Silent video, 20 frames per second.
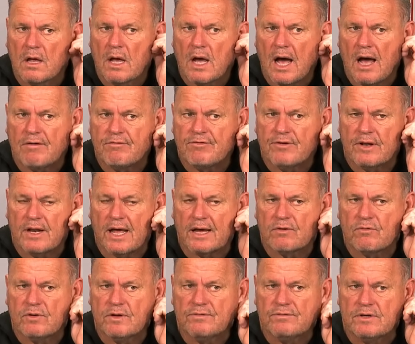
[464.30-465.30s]
I feel like
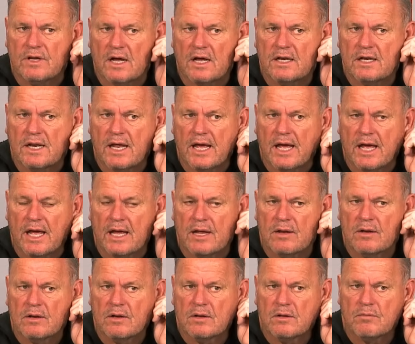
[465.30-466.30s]
we've done that,
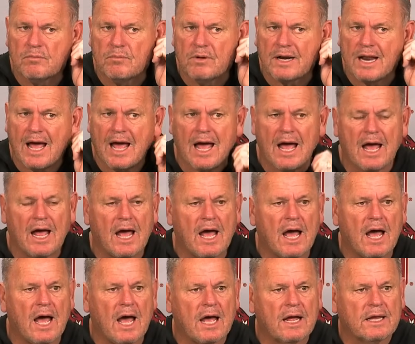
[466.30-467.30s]
but I,
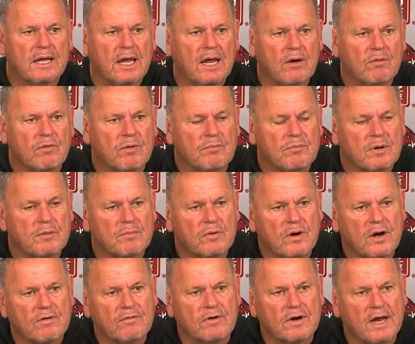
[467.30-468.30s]
I, I can't remember
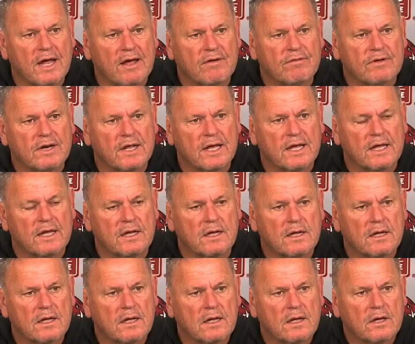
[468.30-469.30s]
ever having a
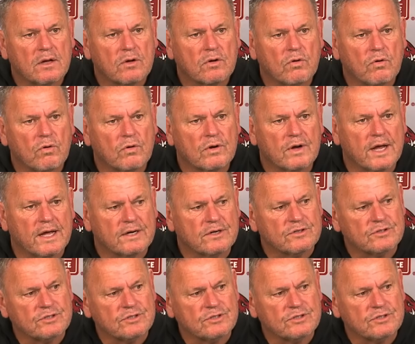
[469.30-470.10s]
coordinator